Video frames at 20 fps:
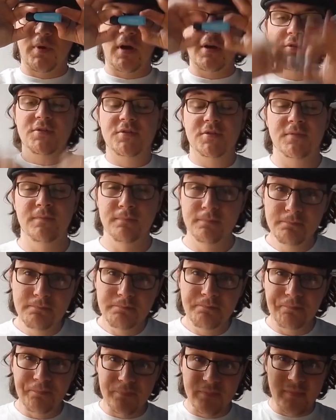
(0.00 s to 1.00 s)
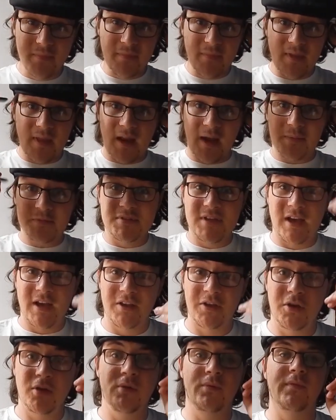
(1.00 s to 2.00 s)
pods. And I'm
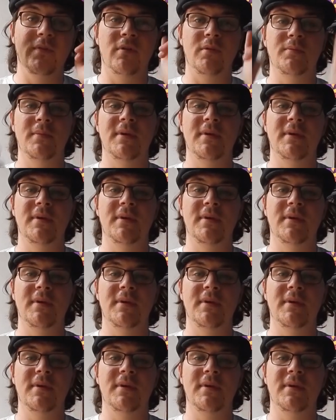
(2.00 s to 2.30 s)
telling you, they're